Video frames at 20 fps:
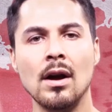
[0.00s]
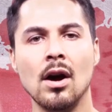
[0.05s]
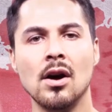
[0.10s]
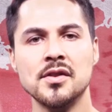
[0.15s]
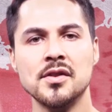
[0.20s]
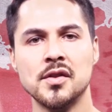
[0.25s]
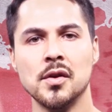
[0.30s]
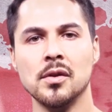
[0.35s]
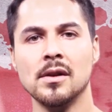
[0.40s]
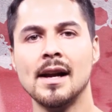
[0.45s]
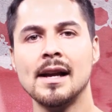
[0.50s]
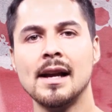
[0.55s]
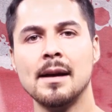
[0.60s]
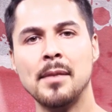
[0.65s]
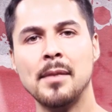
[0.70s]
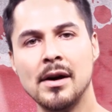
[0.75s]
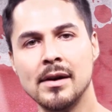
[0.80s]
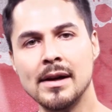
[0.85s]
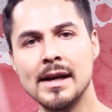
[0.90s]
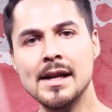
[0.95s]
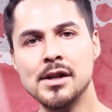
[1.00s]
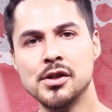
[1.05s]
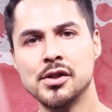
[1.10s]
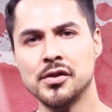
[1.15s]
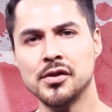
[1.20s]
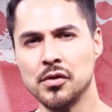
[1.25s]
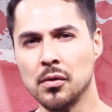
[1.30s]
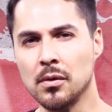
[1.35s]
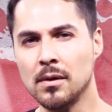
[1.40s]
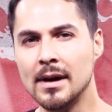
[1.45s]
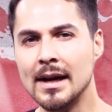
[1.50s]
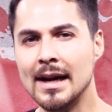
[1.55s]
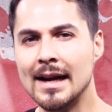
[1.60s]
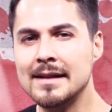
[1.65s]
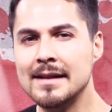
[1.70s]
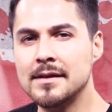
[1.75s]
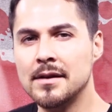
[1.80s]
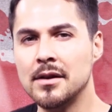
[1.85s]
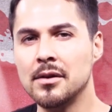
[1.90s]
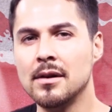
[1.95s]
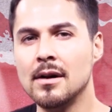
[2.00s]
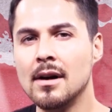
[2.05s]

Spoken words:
I also like about each story is they're